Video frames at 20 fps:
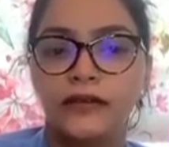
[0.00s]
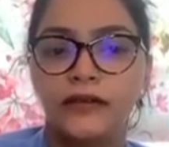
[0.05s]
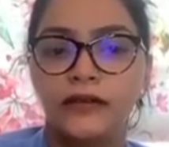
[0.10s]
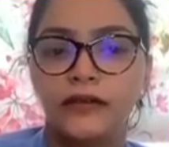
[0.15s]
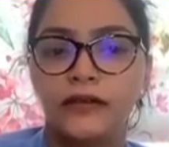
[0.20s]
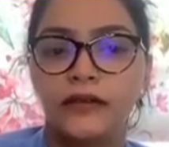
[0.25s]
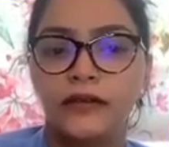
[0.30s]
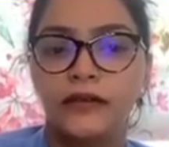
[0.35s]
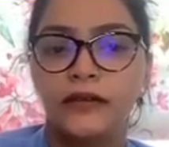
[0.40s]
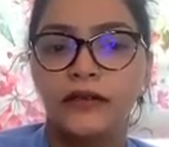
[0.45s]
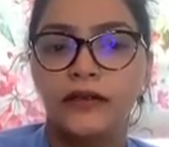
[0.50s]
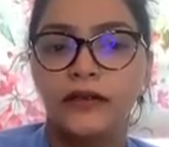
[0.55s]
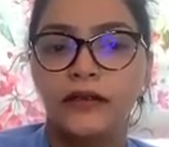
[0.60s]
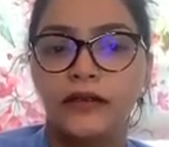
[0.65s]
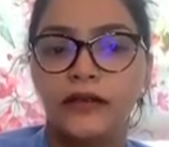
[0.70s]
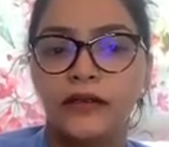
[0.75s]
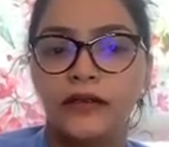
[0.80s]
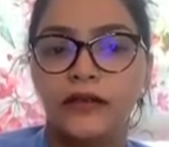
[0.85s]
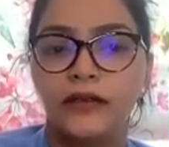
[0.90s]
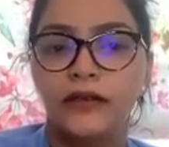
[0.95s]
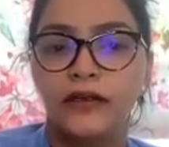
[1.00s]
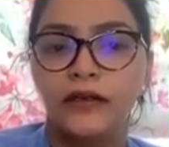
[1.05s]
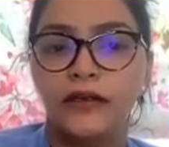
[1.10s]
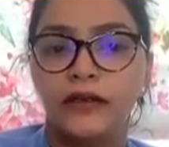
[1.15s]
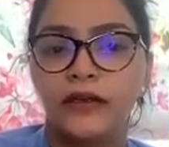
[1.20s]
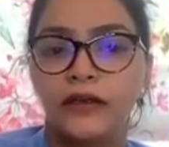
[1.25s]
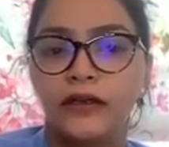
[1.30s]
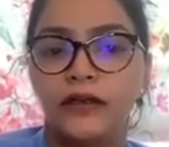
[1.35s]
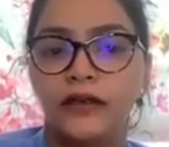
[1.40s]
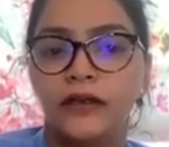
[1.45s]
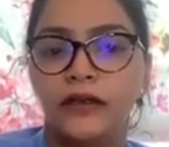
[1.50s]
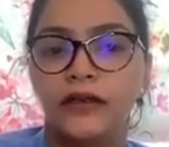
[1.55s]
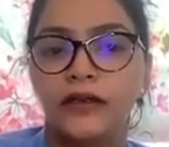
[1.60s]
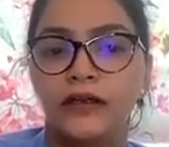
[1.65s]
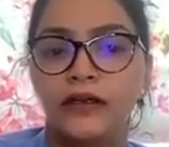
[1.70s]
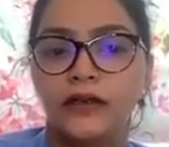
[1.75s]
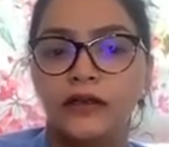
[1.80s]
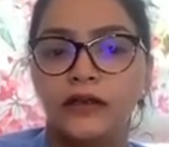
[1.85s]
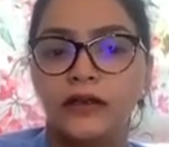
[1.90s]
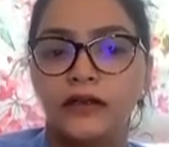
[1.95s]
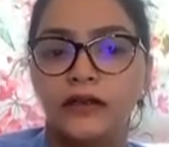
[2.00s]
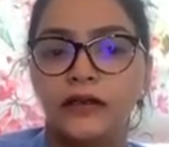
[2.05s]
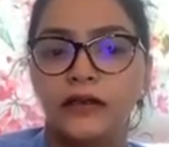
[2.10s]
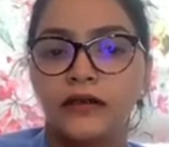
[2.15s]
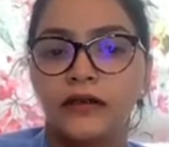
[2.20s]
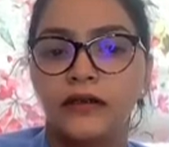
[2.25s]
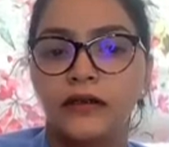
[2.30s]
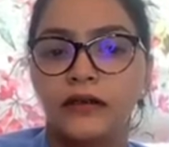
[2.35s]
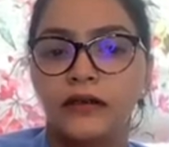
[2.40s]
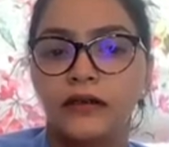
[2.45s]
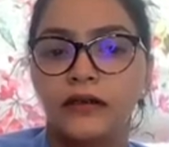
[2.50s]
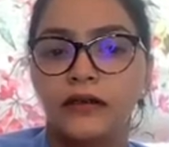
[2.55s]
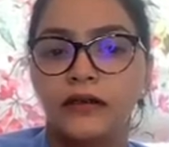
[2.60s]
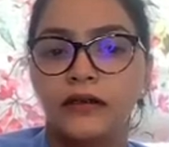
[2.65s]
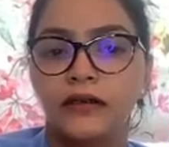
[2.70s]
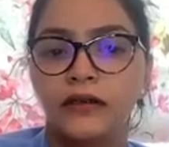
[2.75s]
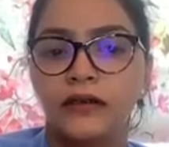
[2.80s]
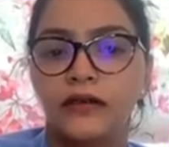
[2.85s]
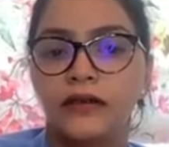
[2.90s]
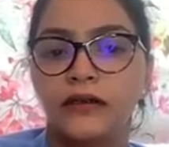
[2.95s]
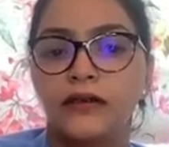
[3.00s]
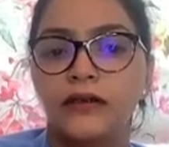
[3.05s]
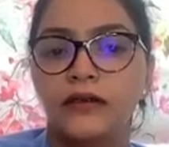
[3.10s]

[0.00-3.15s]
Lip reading: [no speech]